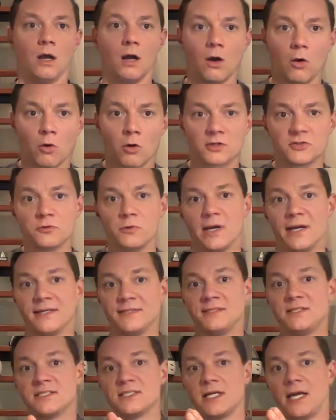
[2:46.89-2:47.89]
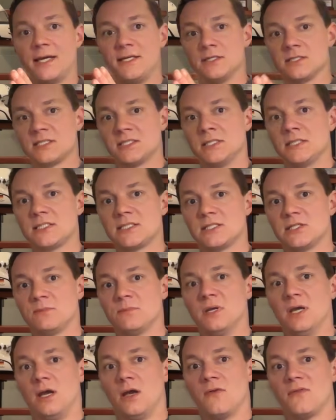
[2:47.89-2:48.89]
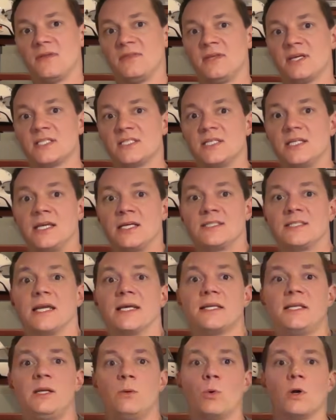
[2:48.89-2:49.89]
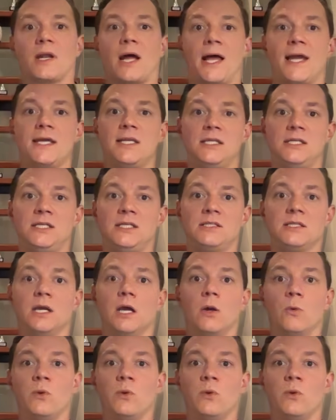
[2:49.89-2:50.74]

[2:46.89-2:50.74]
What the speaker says: Or do I design a system that does exactly what I need